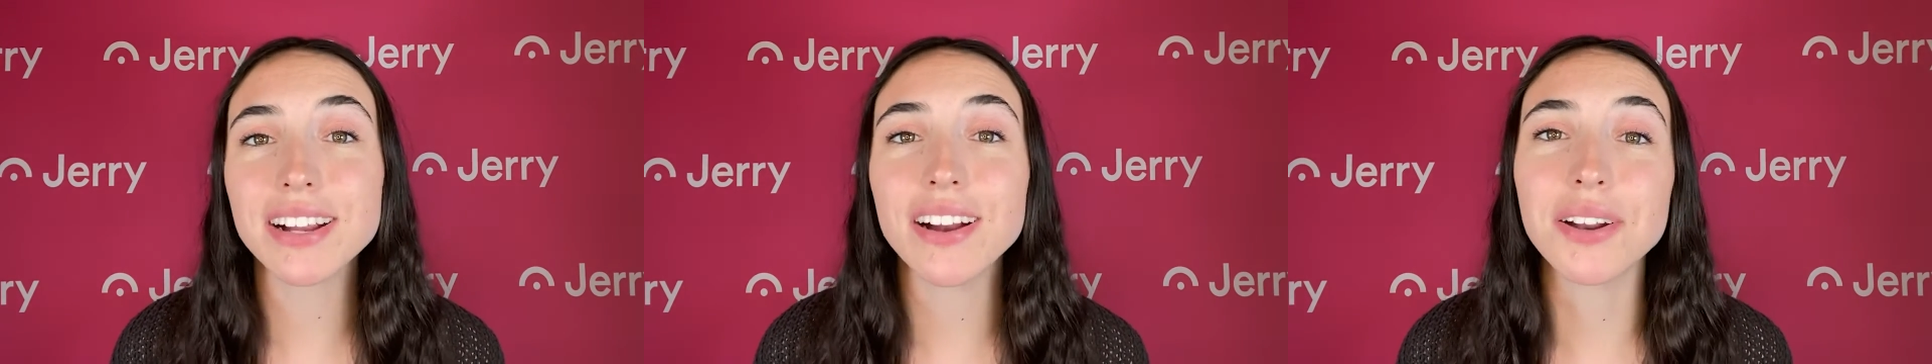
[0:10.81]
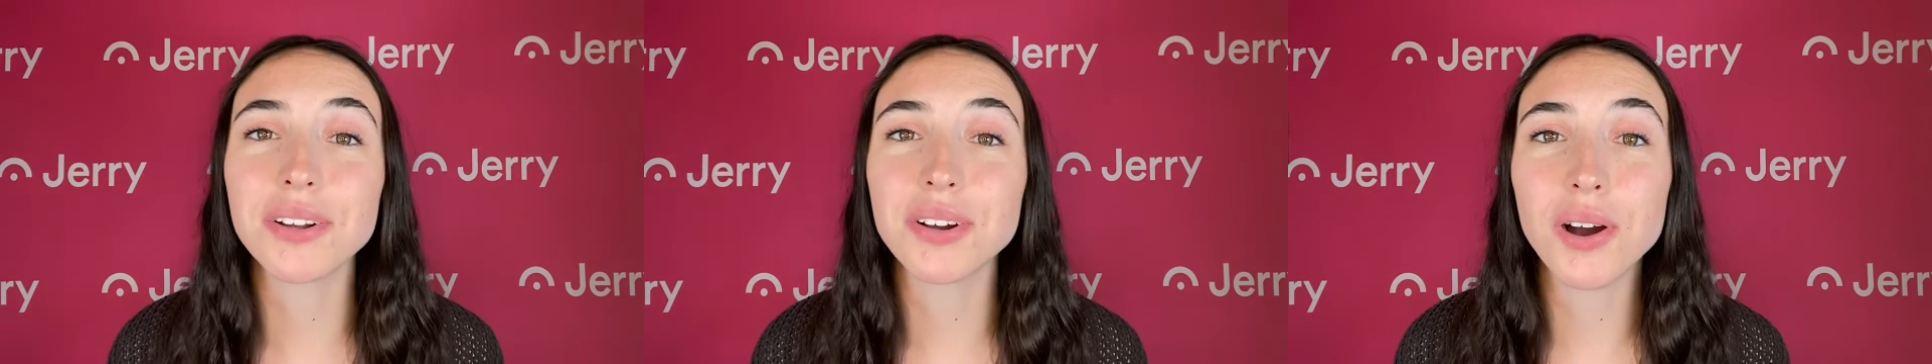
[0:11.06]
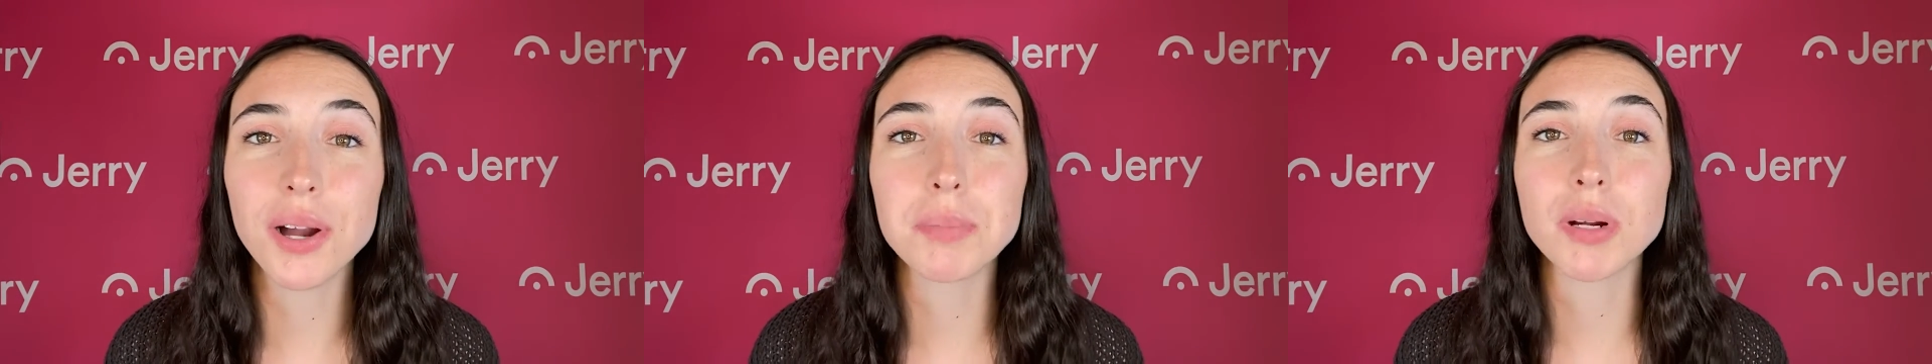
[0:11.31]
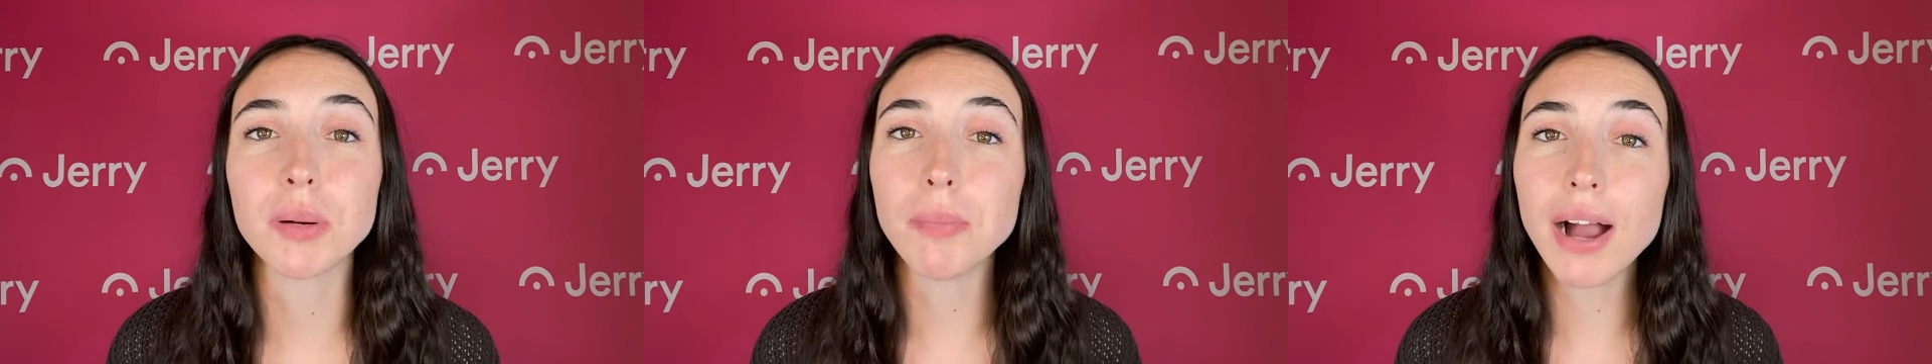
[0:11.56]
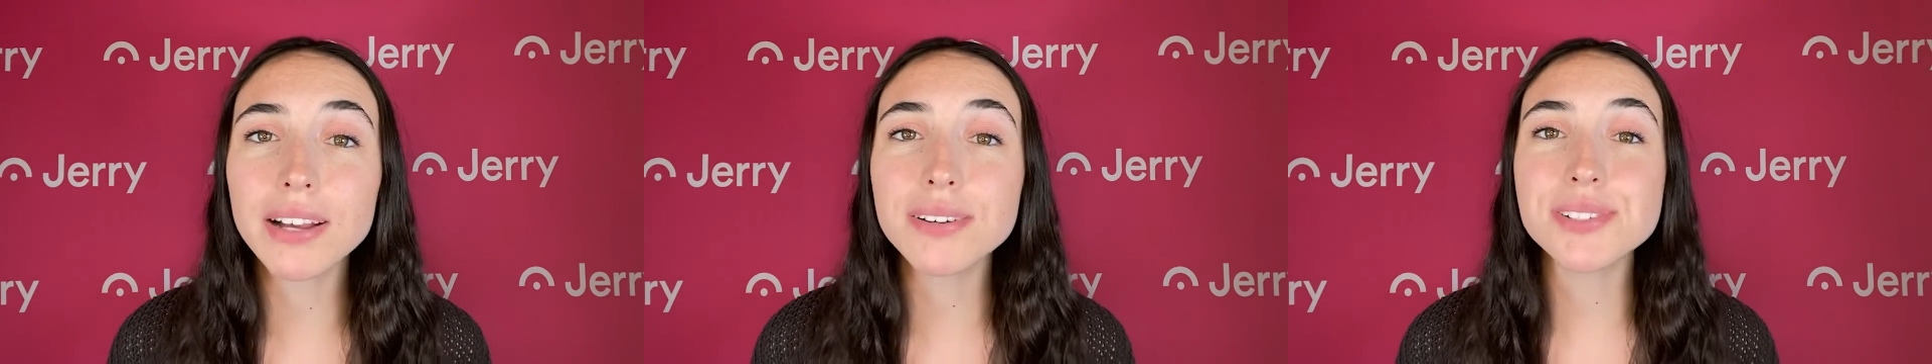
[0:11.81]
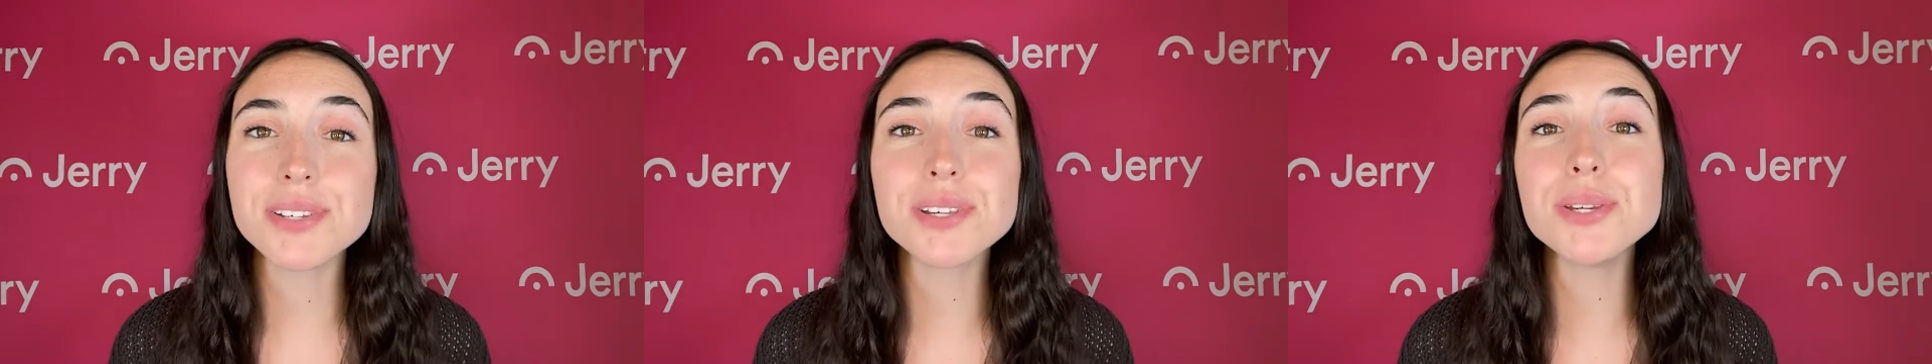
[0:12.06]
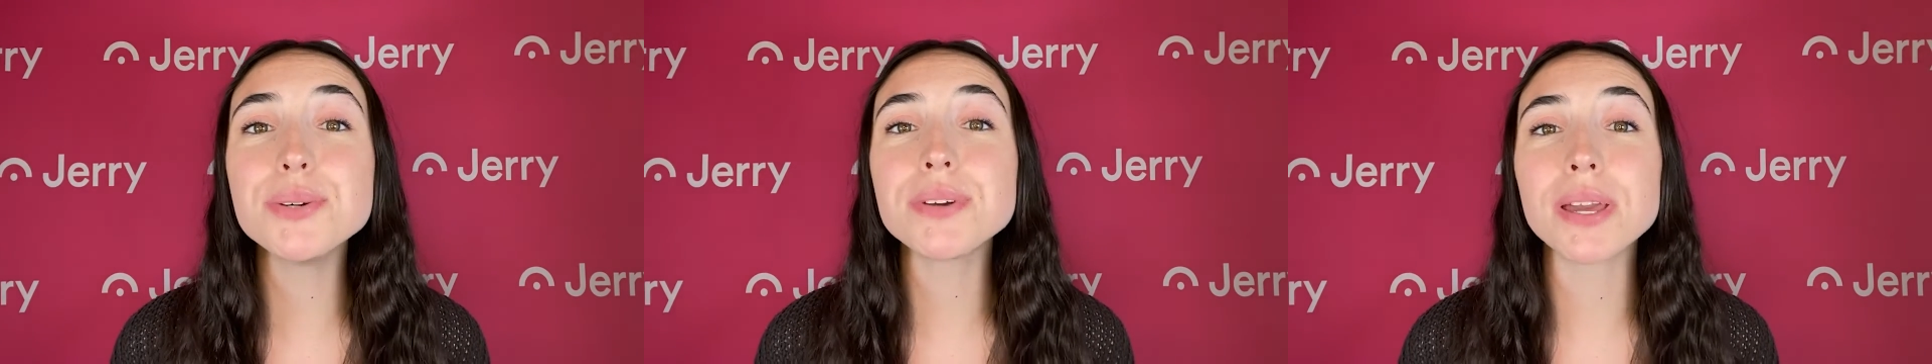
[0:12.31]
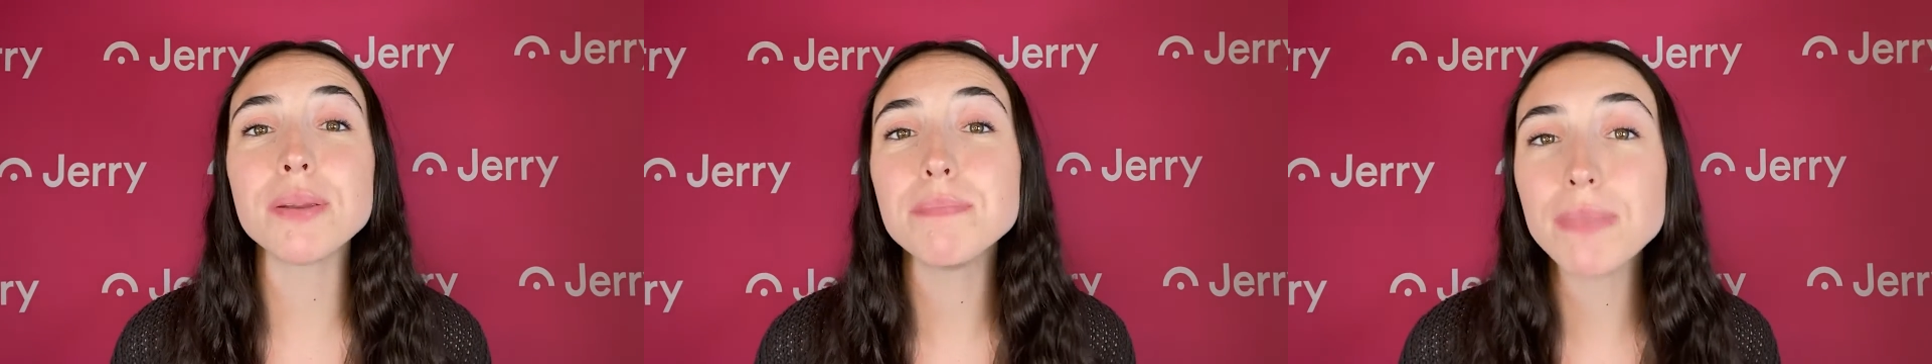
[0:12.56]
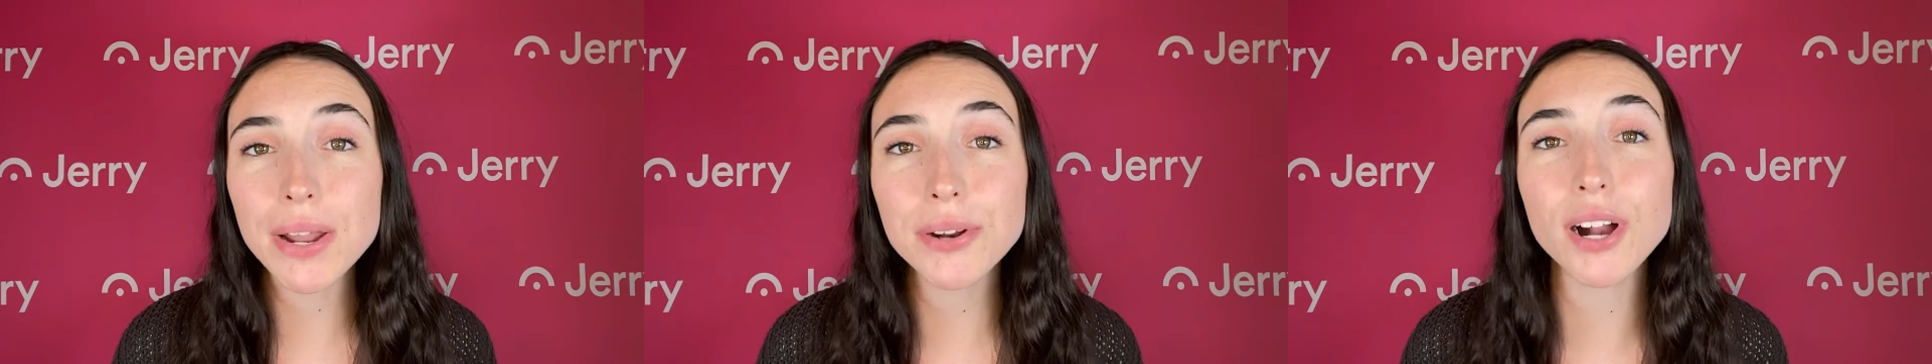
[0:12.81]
on a car per mile so you can better